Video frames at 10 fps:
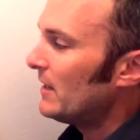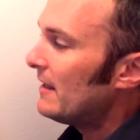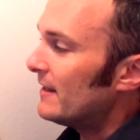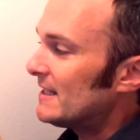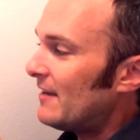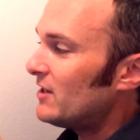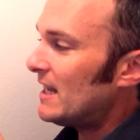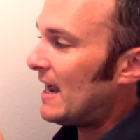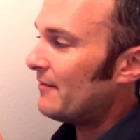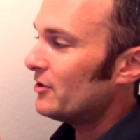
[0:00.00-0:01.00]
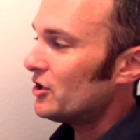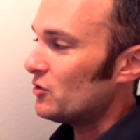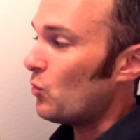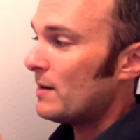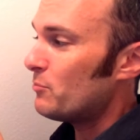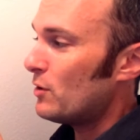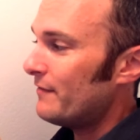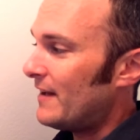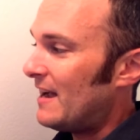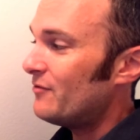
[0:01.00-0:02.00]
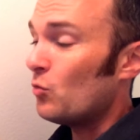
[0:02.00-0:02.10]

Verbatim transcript: The seven-day average is one point five. The